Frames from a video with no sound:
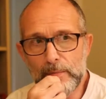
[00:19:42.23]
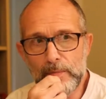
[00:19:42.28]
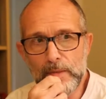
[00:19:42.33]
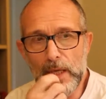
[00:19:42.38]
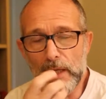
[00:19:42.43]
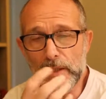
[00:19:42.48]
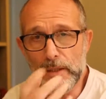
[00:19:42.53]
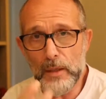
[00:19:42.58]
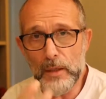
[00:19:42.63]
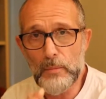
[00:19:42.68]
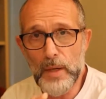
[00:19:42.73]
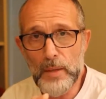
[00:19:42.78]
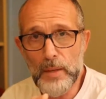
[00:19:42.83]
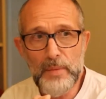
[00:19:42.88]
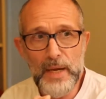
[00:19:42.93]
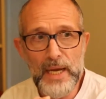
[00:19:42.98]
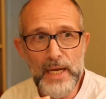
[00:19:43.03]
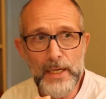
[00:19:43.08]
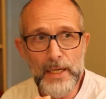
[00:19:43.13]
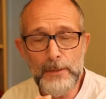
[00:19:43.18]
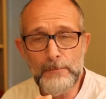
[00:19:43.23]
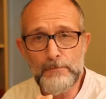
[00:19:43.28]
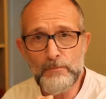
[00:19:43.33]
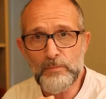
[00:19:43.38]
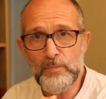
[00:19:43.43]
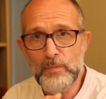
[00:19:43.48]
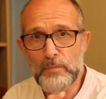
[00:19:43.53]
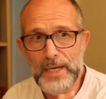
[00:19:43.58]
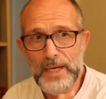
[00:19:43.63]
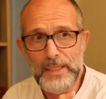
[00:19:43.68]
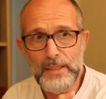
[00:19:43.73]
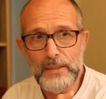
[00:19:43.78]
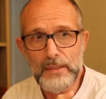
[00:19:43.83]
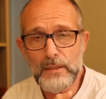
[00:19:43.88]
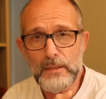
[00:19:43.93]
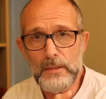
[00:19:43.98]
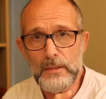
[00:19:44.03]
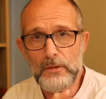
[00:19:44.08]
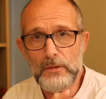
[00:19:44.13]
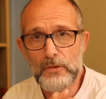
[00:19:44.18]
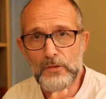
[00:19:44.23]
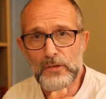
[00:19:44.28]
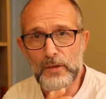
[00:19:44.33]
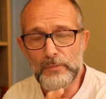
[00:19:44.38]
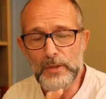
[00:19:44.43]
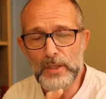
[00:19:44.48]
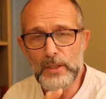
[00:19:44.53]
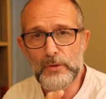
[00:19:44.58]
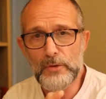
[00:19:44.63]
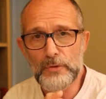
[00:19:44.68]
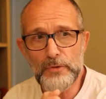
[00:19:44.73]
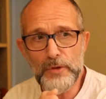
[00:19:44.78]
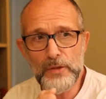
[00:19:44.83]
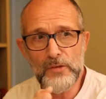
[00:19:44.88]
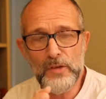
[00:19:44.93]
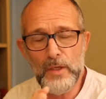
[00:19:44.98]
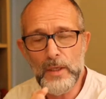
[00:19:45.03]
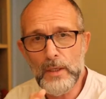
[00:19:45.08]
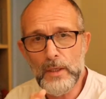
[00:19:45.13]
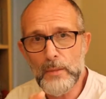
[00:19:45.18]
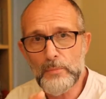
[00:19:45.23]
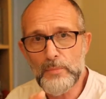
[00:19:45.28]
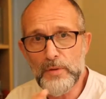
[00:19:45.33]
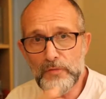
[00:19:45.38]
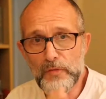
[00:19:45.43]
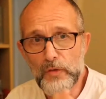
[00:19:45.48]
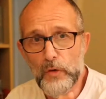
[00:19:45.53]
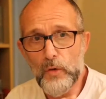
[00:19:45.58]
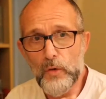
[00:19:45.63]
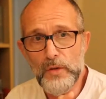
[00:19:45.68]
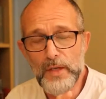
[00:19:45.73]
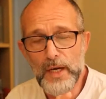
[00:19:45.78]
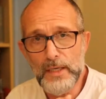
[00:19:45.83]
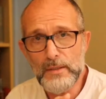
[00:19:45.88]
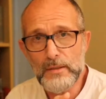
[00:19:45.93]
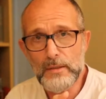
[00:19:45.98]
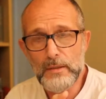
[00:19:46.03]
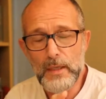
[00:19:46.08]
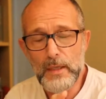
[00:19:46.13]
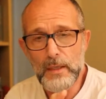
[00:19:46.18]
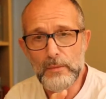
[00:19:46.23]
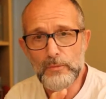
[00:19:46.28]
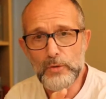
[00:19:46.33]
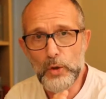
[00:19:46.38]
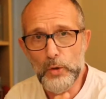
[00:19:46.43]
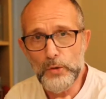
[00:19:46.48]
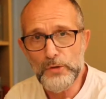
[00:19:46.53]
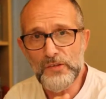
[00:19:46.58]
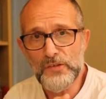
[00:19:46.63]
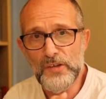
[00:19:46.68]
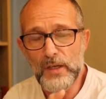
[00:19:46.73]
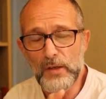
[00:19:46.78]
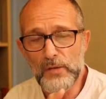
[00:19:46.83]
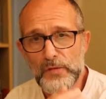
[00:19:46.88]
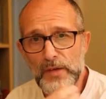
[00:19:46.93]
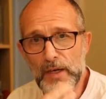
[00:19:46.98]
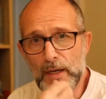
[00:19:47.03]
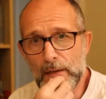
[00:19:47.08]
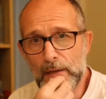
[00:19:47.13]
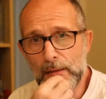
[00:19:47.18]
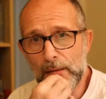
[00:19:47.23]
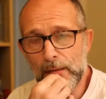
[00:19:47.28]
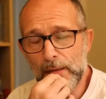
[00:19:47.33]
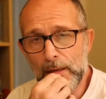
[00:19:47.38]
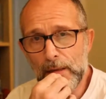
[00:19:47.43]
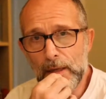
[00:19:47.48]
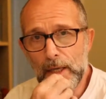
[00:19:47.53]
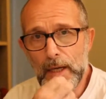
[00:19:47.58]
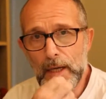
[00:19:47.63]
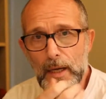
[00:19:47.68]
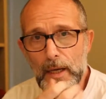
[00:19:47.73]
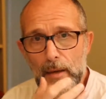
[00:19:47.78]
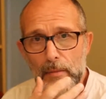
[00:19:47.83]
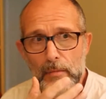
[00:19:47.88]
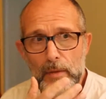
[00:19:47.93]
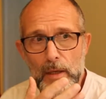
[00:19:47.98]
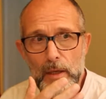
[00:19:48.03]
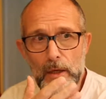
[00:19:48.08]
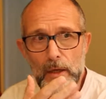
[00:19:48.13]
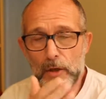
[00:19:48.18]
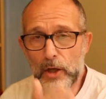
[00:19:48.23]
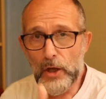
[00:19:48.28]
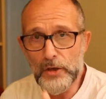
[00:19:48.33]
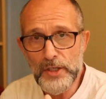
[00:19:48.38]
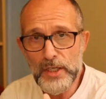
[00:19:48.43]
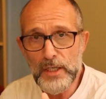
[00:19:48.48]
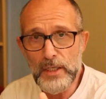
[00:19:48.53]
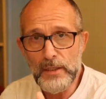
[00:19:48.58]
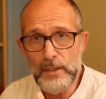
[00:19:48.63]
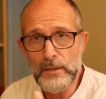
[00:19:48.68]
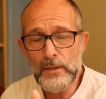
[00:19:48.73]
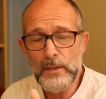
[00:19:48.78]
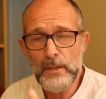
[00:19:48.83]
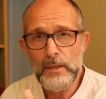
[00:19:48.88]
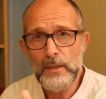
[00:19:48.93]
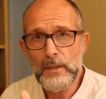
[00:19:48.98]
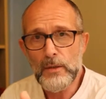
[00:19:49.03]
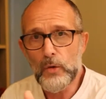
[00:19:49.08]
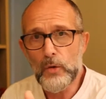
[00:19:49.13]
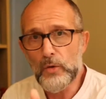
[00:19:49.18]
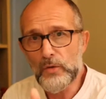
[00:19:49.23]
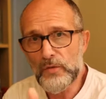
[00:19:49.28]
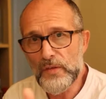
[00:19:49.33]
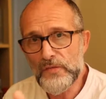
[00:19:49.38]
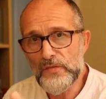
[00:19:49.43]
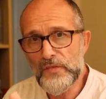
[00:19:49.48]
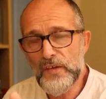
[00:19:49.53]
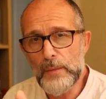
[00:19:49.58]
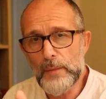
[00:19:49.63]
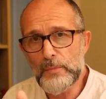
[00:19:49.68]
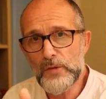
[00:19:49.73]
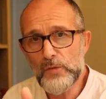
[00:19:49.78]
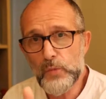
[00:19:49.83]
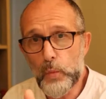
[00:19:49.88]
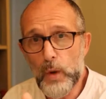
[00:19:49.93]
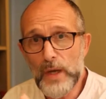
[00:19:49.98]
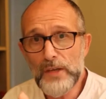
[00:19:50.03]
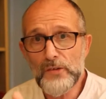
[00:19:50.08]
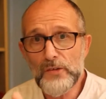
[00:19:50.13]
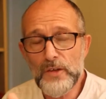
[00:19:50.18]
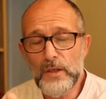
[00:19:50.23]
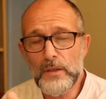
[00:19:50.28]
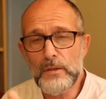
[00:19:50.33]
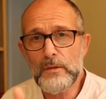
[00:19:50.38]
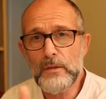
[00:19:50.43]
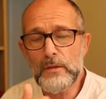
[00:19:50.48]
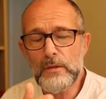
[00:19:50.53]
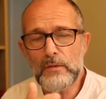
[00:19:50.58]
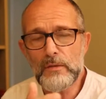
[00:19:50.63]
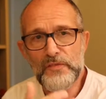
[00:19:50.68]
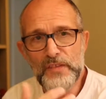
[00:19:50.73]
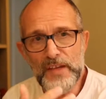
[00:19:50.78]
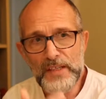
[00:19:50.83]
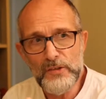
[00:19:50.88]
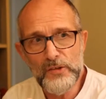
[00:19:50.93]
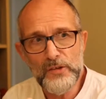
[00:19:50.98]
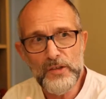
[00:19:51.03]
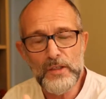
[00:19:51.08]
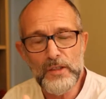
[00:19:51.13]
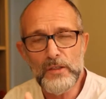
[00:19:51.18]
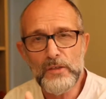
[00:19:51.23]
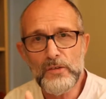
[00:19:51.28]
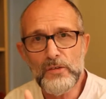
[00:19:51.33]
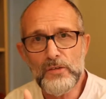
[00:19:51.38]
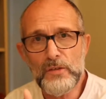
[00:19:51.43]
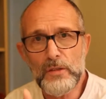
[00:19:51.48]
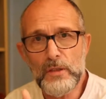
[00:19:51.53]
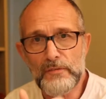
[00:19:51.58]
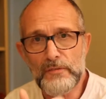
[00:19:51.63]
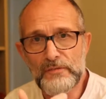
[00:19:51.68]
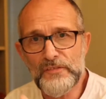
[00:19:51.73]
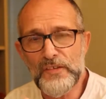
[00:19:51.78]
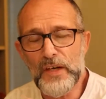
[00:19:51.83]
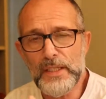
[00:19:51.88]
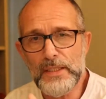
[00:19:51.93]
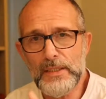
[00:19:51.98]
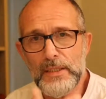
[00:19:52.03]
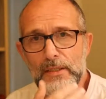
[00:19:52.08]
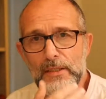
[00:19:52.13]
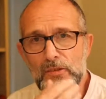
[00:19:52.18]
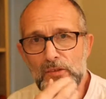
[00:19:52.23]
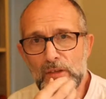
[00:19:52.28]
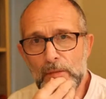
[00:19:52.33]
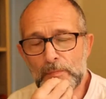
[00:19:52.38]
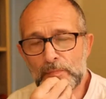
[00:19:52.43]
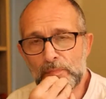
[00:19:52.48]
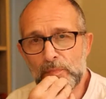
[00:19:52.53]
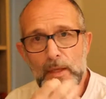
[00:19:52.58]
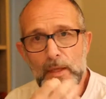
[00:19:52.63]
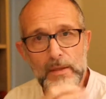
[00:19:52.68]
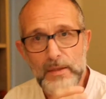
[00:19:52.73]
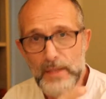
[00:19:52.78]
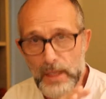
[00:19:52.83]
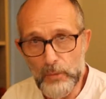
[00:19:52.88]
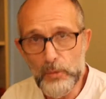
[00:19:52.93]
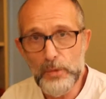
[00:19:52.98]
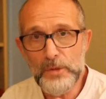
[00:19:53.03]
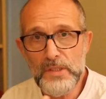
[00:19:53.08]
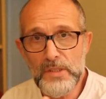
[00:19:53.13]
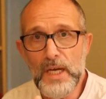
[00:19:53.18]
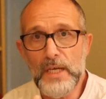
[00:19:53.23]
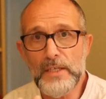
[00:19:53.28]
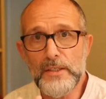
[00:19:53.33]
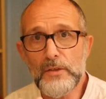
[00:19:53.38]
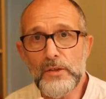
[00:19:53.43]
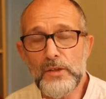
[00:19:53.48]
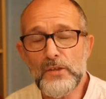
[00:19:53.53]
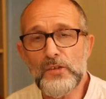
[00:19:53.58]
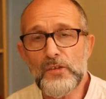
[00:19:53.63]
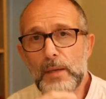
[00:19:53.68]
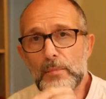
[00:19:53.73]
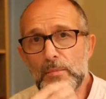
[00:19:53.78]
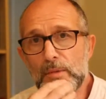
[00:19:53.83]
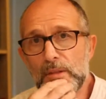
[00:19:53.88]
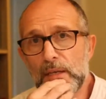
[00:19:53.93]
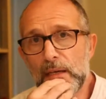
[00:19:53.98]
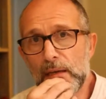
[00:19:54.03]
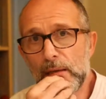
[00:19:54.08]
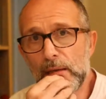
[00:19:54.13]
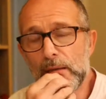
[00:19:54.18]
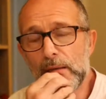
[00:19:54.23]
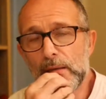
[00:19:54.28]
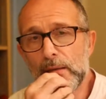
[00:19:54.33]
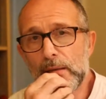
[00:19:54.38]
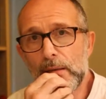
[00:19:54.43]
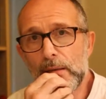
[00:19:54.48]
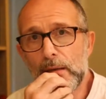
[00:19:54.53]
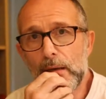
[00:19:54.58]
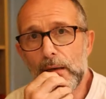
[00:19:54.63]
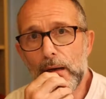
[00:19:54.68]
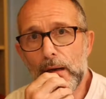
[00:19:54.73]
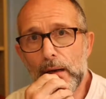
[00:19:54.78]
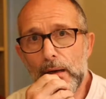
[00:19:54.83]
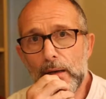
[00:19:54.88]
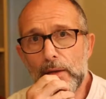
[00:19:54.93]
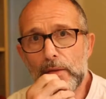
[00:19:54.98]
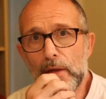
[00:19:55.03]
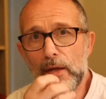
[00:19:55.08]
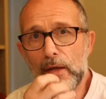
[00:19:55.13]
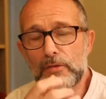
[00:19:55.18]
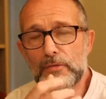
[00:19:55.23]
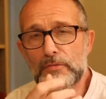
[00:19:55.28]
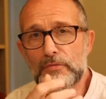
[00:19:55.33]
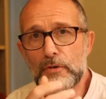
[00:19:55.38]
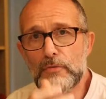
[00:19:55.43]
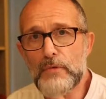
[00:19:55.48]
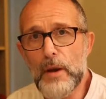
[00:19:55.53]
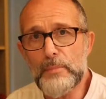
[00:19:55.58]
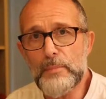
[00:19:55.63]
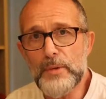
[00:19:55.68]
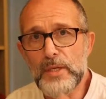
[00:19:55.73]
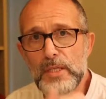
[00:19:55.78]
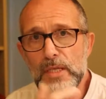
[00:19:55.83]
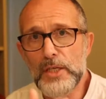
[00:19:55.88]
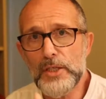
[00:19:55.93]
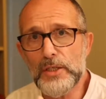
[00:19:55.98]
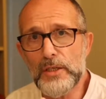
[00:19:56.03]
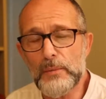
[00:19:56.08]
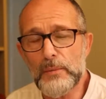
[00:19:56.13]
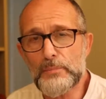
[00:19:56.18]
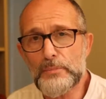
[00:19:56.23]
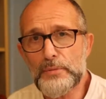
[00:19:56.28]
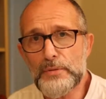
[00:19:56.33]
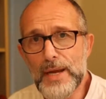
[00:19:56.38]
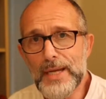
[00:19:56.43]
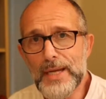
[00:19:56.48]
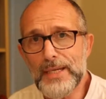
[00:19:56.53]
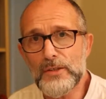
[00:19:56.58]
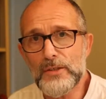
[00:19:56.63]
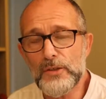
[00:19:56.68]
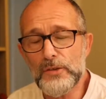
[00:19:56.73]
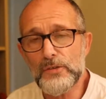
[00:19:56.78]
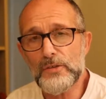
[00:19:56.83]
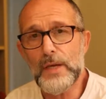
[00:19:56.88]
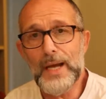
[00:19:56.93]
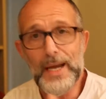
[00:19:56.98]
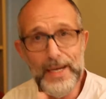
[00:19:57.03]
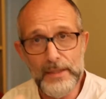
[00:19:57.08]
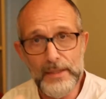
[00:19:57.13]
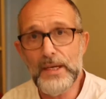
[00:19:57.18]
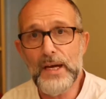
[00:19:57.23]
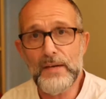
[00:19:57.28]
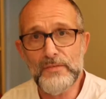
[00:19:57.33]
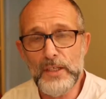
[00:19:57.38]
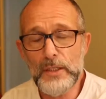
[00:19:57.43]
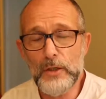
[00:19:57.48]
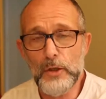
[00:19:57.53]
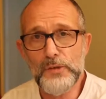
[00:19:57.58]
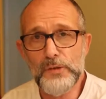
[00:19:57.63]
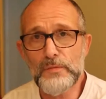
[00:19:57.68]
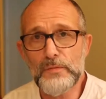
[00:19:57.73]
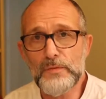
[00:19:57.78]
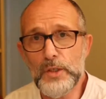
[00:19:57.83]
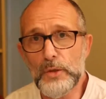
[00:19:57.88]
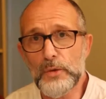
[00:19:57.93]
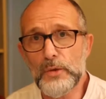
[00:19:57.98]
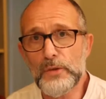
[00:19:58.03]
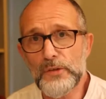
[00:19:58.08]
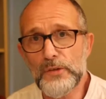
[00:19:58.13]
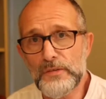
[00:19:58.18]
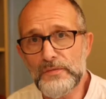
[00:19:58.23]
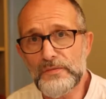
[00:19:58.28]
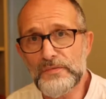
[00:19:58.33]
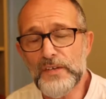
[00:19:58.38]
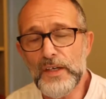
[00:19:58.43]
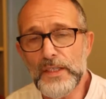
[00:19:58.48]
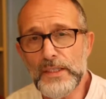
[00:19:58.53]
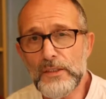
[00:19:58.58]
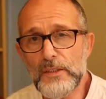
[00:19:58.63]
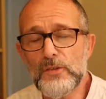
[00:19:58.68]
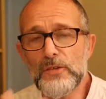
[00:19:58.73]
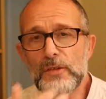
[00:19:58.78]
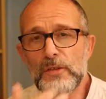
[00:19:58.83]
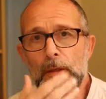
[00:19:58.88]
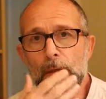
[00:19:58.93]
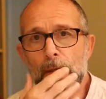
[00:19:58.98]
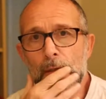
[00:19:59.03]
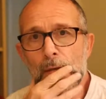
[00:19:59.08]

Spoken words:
Daniel McBain back in the 1700s, before that, George Silver, Lonergan, all of the famous Western fencers and fighters, they would tell you the same thing. that through repetition and practice and having lots of duels and fights,